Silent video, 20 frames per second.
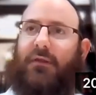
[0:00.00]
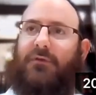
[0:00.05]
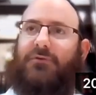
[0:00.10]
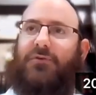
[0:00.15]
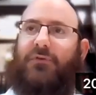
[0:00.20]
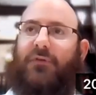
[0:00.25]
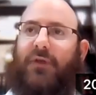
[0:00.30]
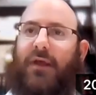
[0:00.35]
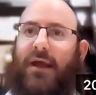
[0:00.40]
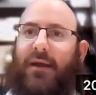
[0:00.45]

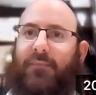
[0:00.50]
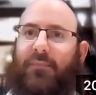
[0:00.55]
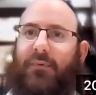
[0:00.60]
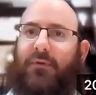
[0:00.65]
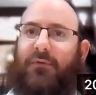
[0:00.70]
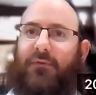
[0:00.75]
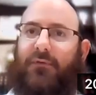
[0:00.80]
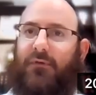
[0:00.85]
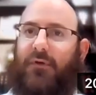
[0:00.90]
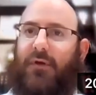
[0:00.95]
that just
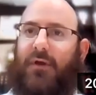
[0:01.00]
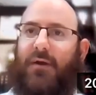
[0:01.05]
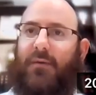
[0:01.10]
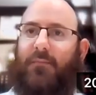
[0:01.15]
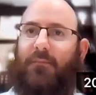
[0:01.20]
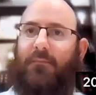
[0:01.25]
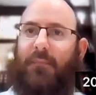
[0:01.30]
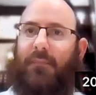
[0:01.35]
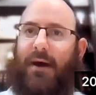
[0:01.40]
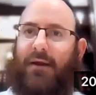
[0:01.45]
happens
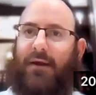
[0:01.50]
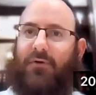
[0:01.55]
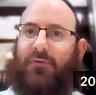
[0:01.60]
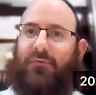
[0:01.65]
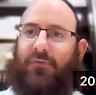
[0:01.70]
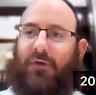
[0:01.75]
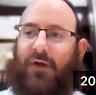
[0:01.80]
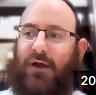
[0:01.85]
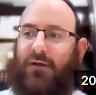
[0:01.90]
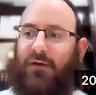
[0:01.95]

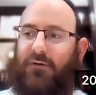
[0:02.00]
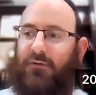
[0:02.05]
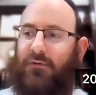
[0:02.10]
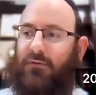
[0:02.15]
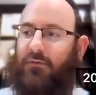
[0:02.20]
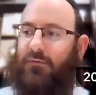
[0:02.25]
matter of fact.